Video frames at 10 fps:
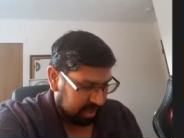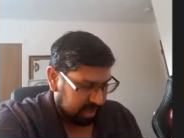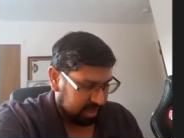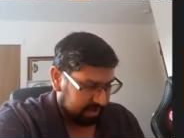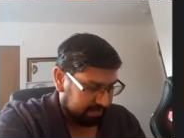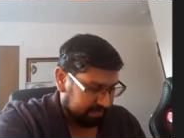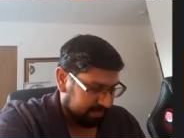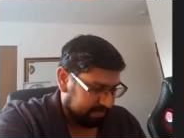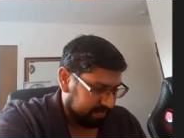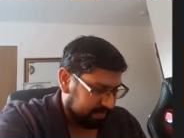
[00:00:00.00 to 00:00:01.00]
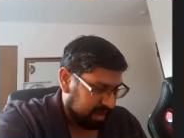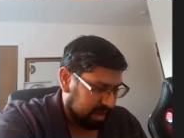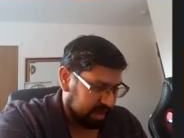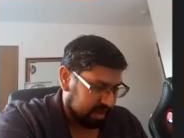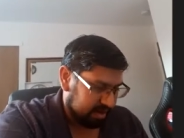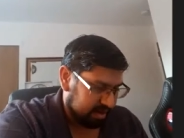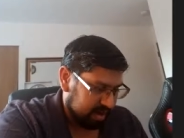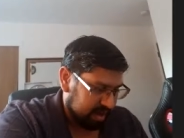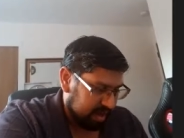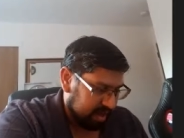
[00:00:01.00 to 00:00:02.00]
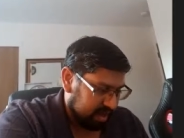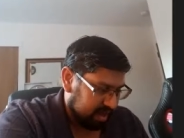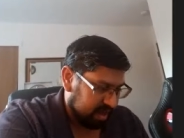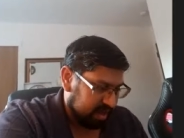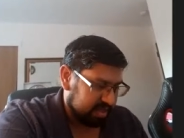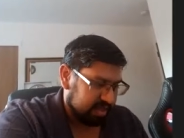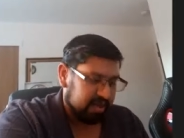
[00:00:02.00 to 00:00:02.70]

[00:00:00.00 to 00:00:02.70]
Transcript: Um, and uh,